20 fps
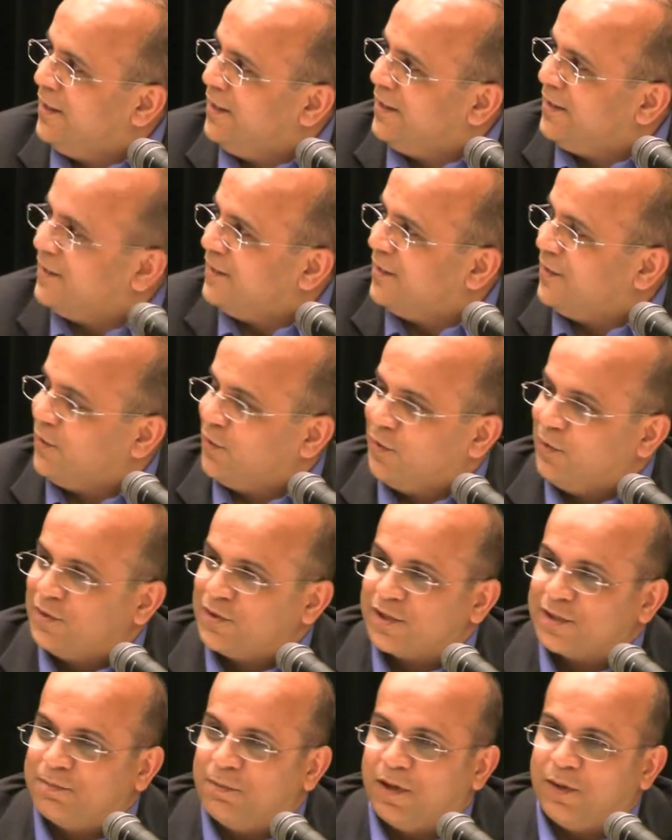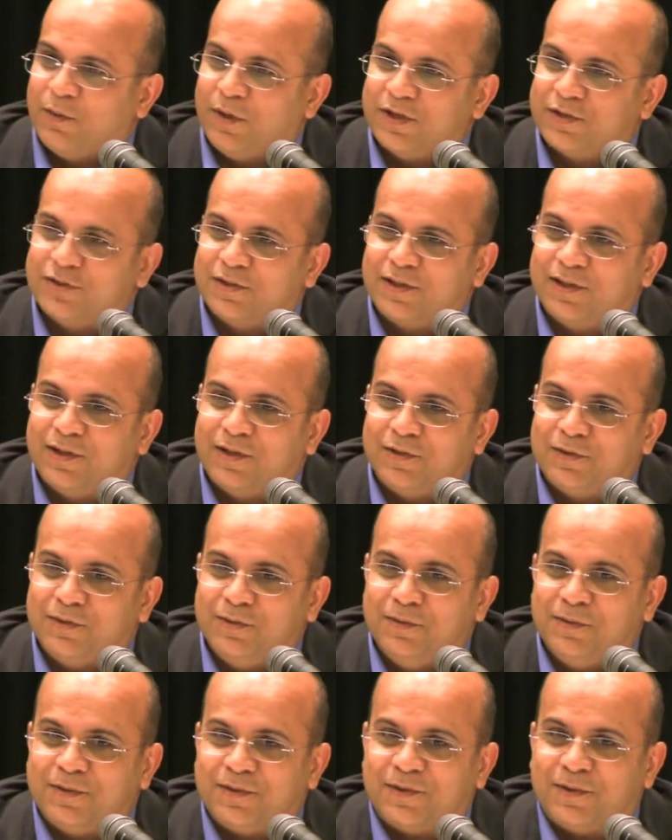you know, just by watching
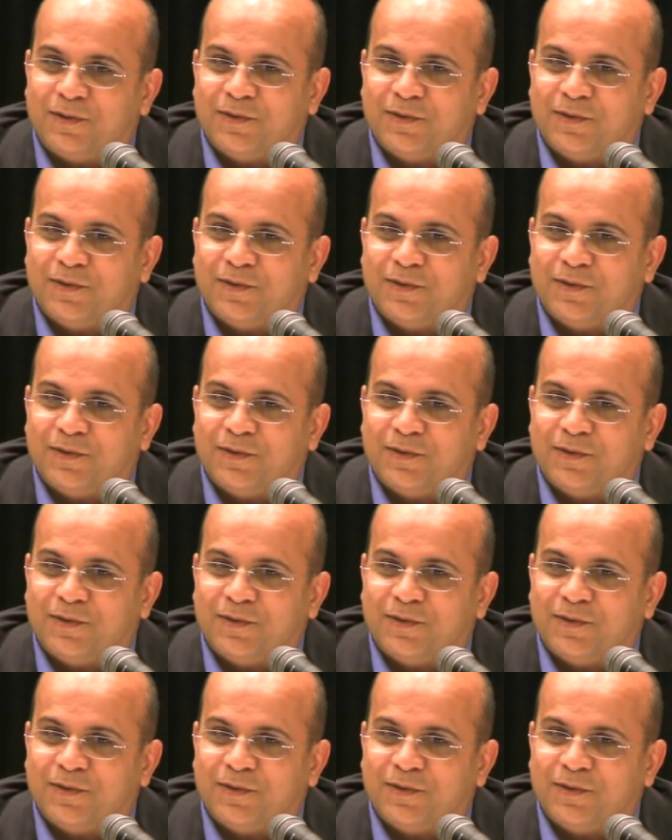cartoons.